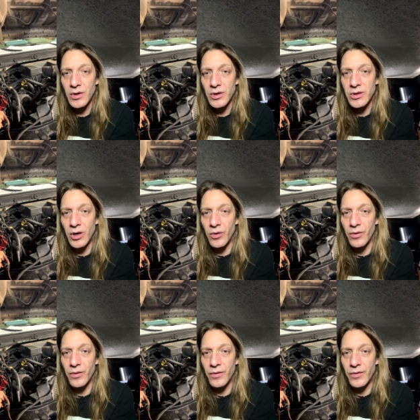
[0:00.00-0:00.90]

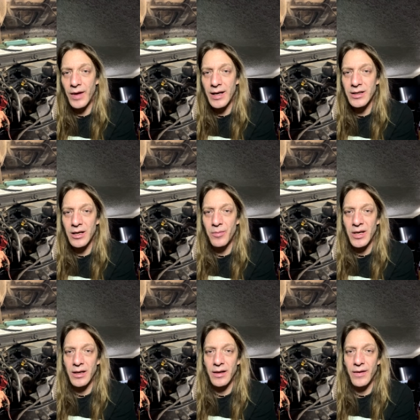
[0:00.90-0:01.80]
So that's gonna
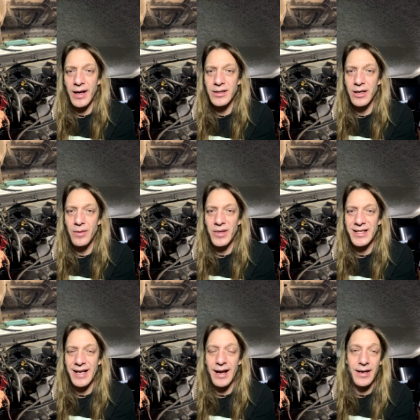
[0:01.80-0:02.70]
be
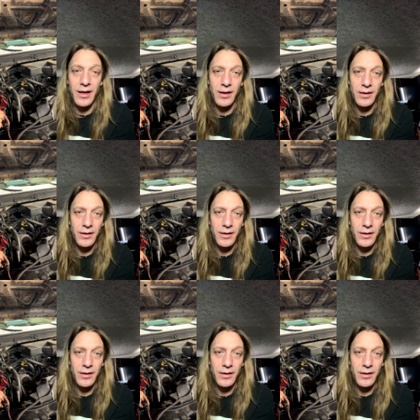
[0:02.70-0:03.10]
sending